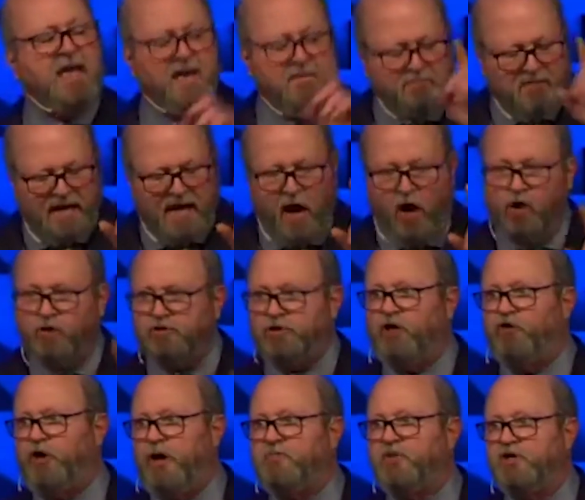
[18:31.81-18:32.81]
But now hold
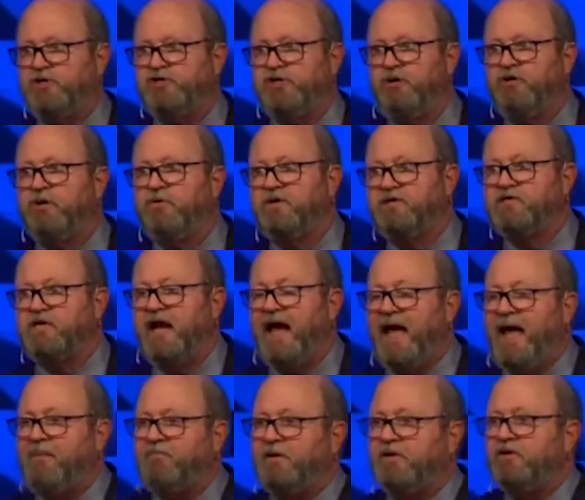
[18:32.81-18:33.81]
on, I'm going to show you what's going to
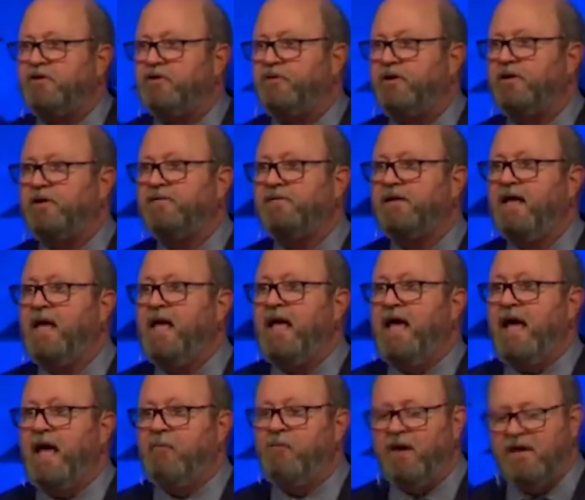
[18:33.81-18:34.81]
happen to her
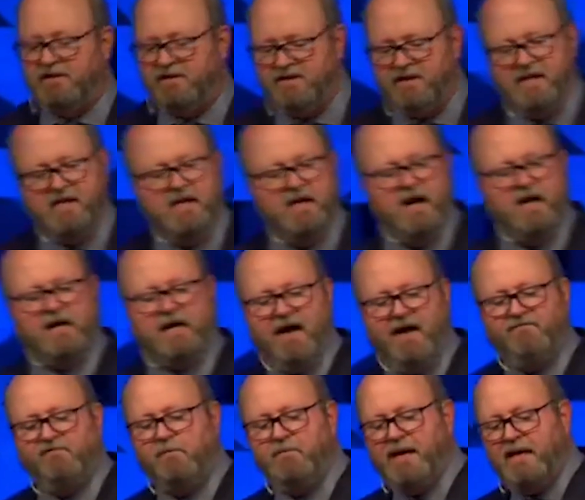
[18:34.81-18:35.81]
and what the
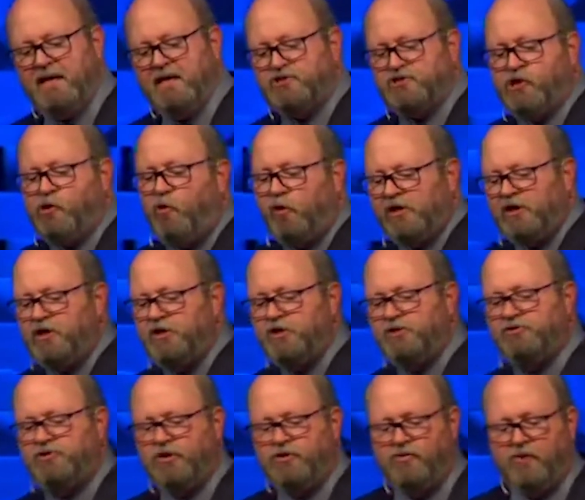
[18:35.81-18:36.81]
government is going to do
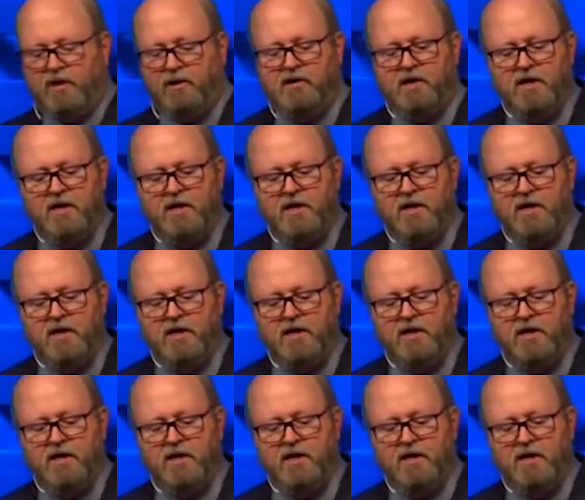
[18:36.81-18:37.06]
to her.